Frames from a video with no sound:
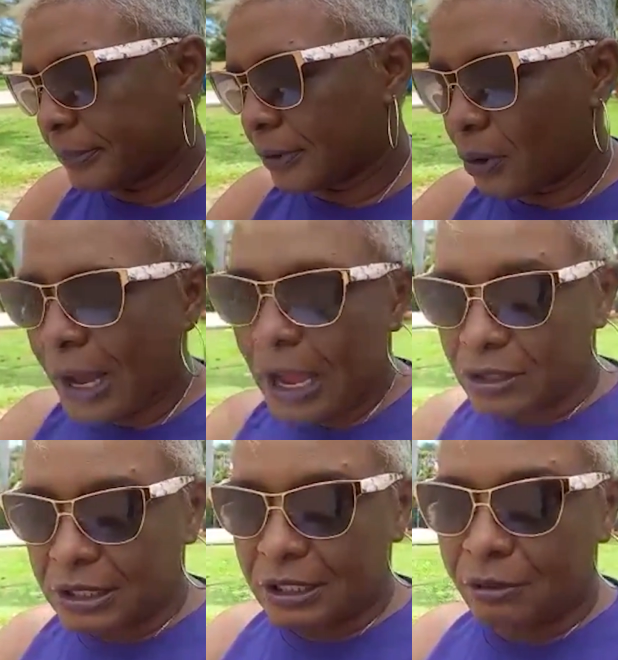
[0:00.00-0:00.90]
Oh, I
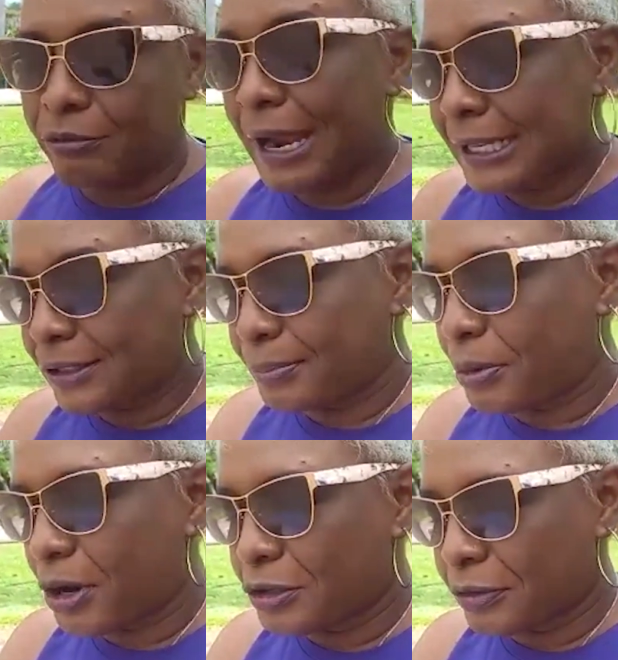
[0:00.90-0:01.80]
actually write
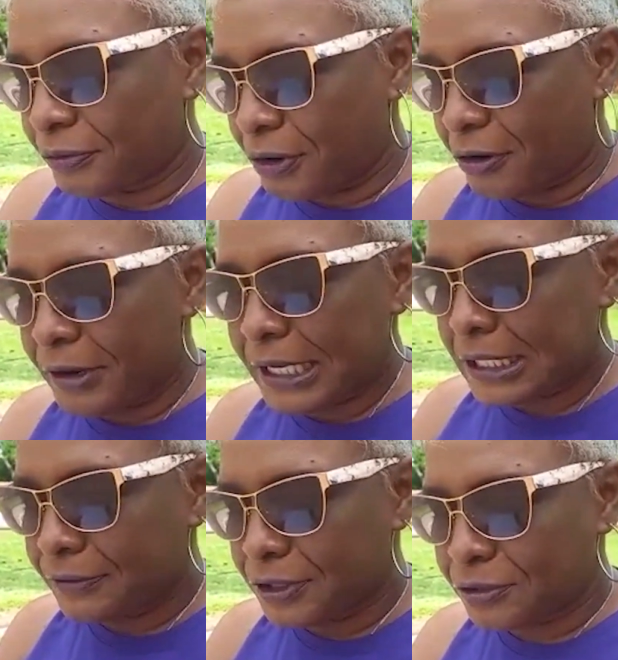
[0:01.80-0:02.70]
poetry for
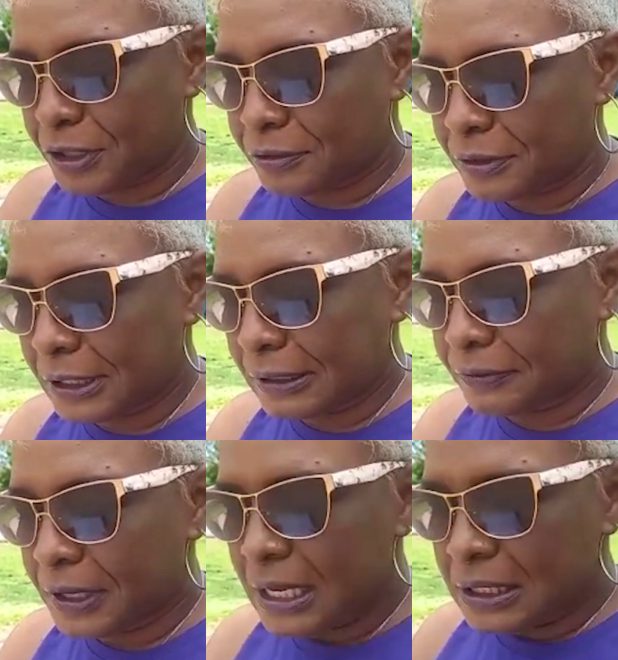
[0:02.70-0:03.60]
release, for stress relief.
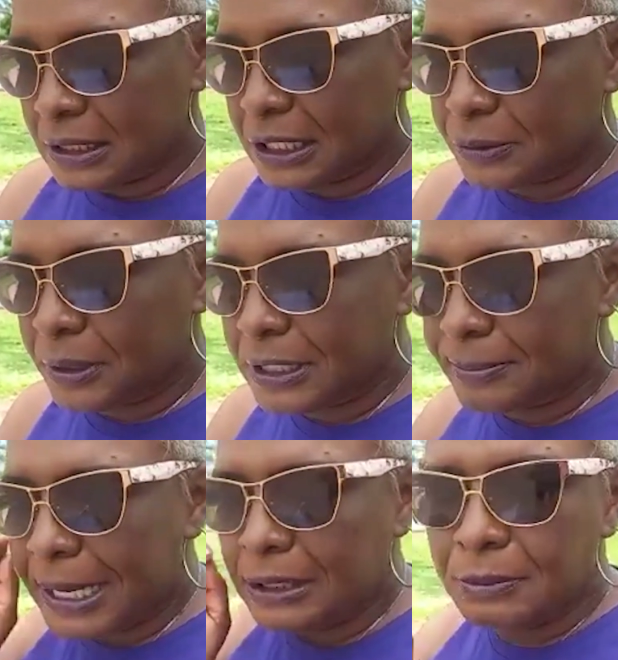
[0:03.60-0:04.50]
So this one is
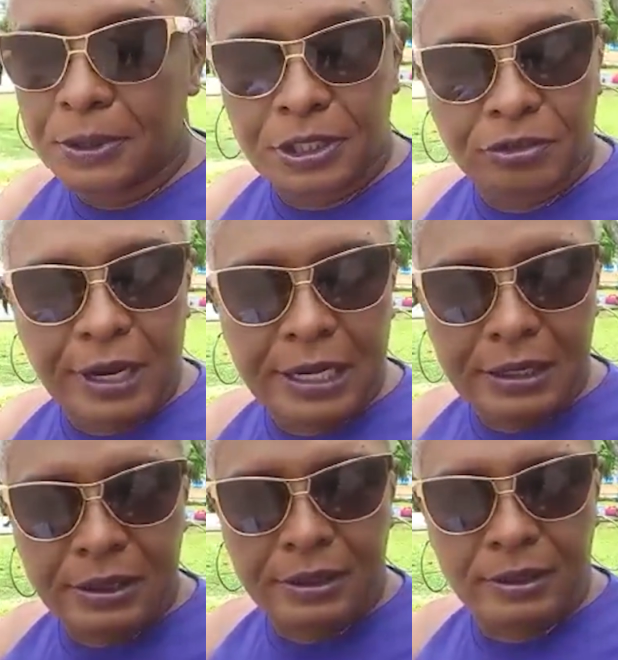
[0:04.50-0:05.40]
my lupus
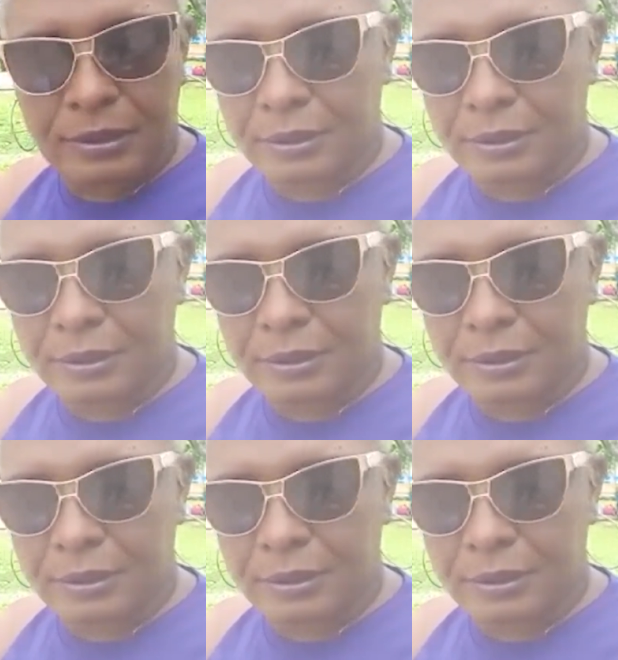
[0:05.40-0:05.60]
strides.